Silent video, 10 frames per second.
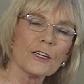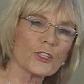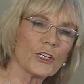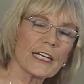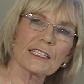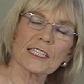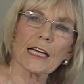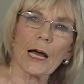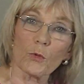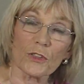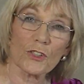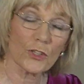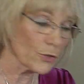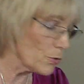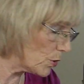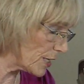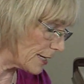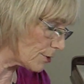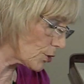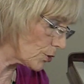So let's start with 2,
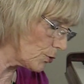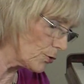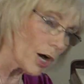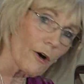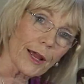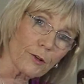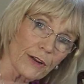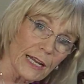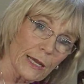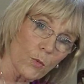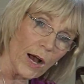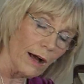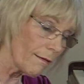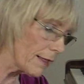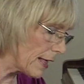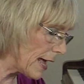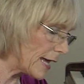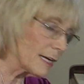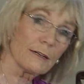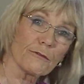get 2 going really well,
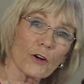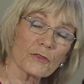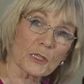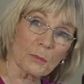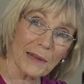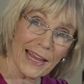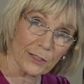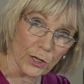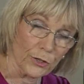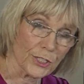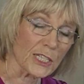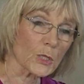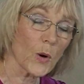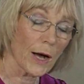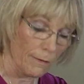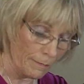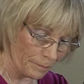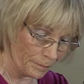and involve some blank notes as well.